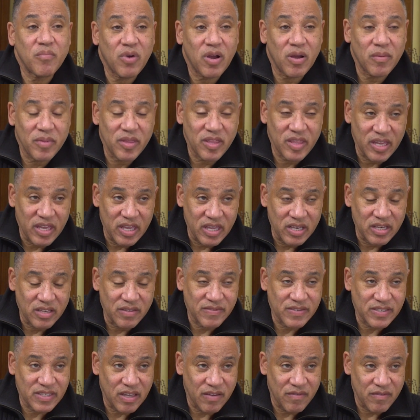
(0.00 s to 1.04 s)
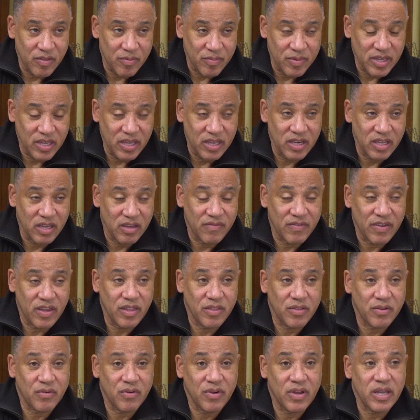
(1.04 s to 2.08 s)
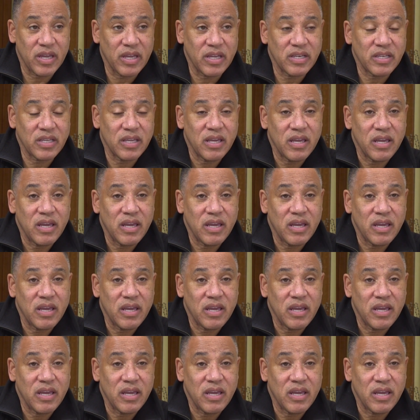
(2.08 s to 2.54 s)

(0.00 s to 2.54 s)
probably the end of 7th, beginning of 8th grade.